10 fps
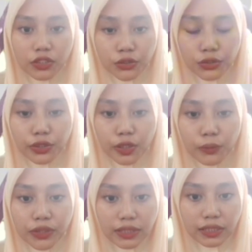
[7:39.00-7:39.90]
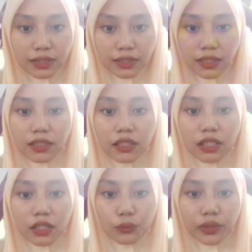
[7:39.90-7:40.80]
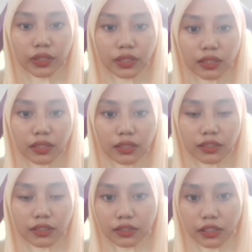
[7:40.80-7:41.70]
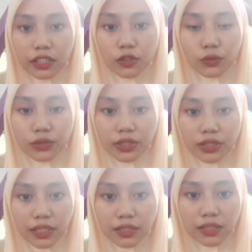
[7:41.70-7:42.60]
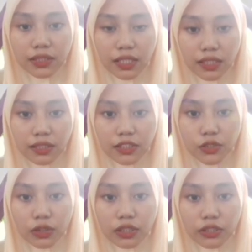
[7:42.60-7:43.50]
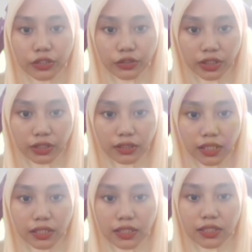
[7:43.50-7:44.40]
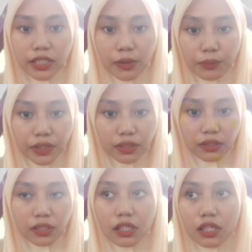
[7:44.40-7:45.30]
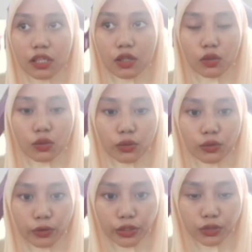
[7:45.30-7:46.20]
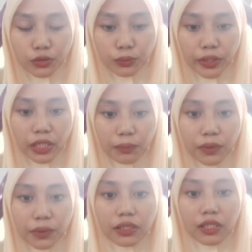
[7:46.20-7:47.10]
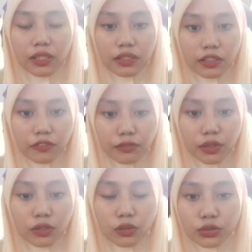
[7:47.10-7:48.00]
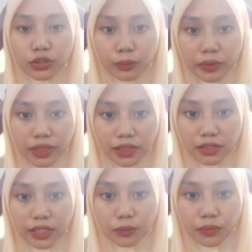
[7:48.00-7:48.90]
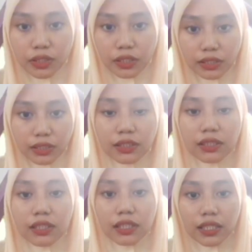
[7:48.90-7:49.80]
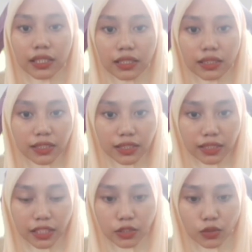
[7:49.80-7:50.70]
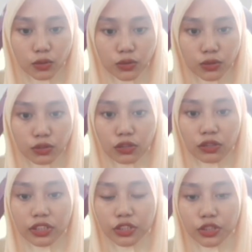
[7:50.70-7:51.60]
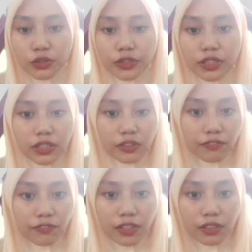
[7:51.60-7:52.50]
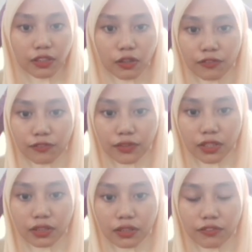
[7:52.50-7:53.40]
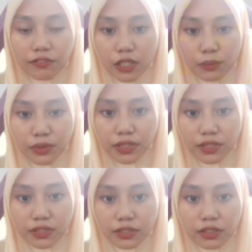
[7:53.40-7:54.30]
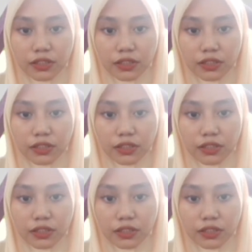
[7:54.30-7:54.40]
Through remote sensing, we can detect or sense any soil erosion that is happen or going to be happen. Therefore, a control measure can be taken, and this can also ensure a safety of the farmers